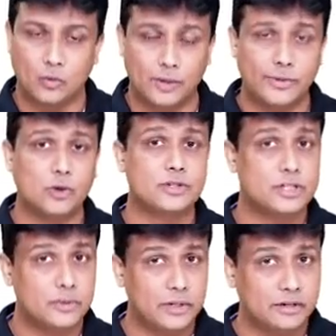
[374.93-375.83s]
Why? Because
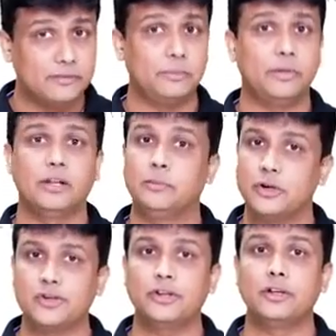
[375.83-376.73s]
during development, the
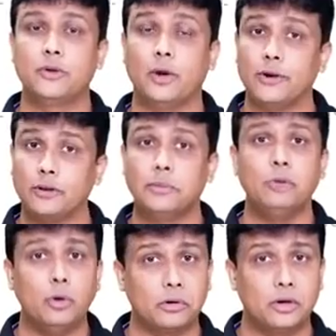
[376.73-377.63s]
pressure in the abdomen will be
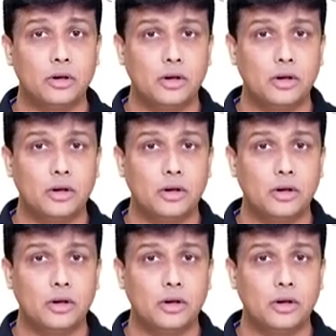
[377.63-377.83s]
more.